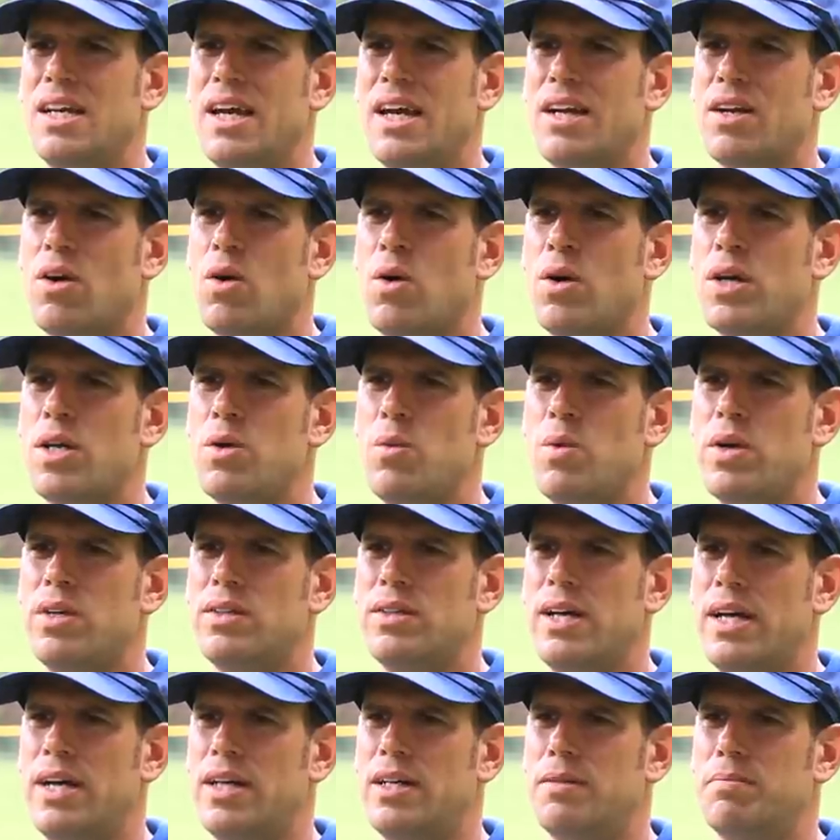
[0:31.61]
and Hoyt
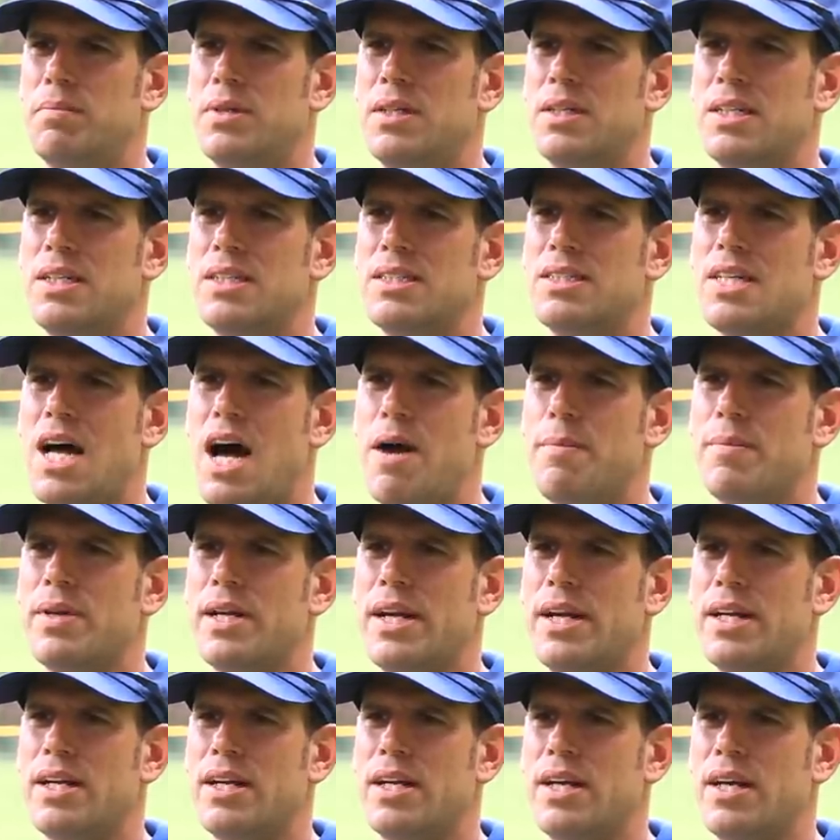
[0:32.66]
Wilhelm
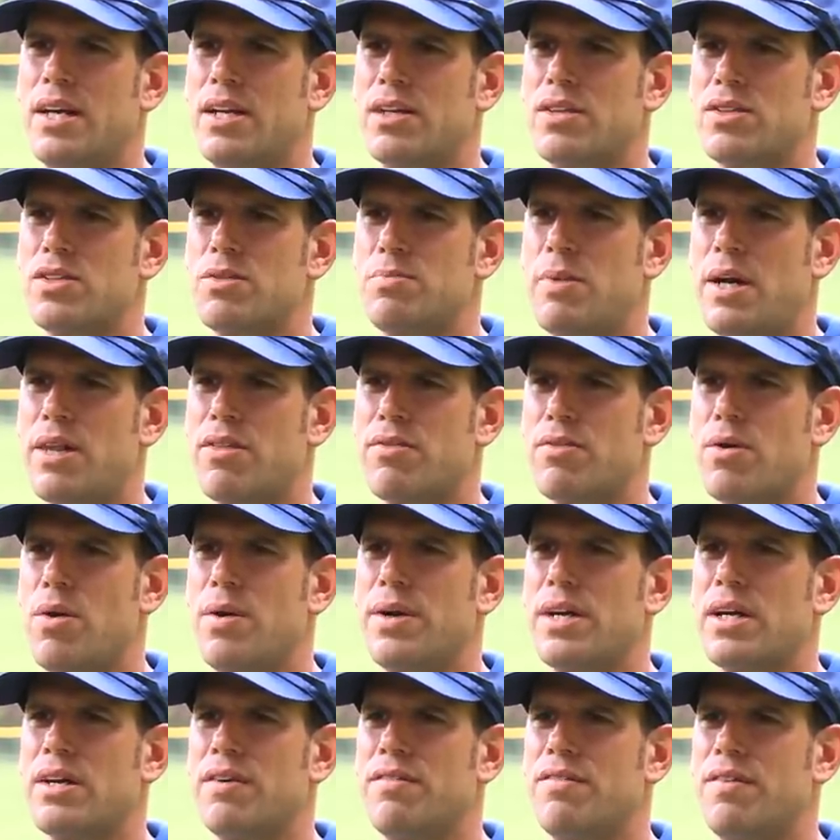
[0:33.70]
dominated hitters by
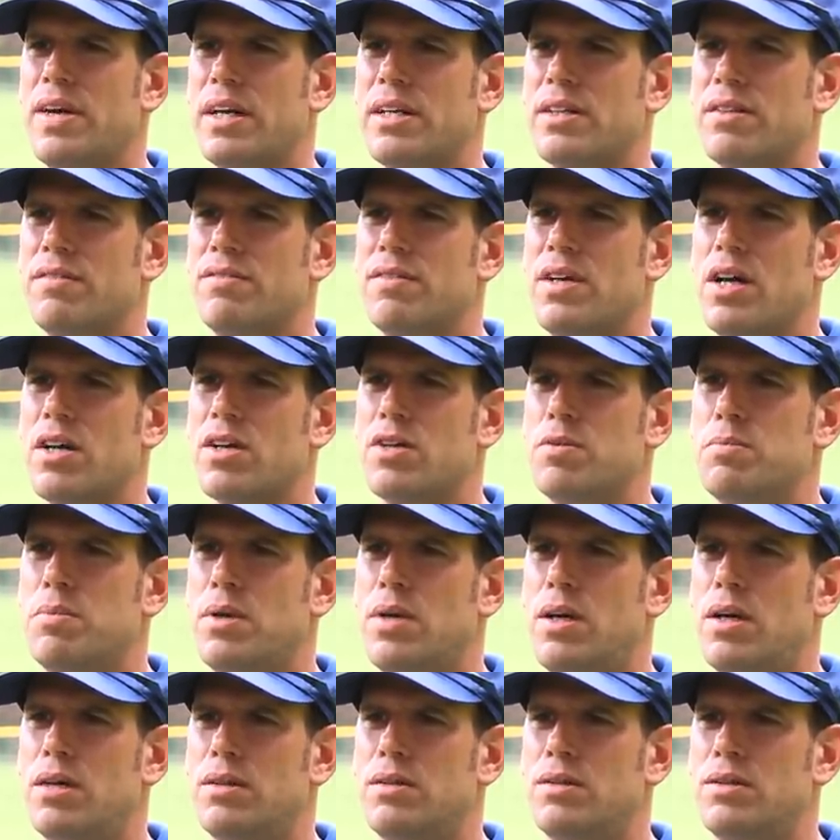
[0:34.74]
throwing an effective knuckleball.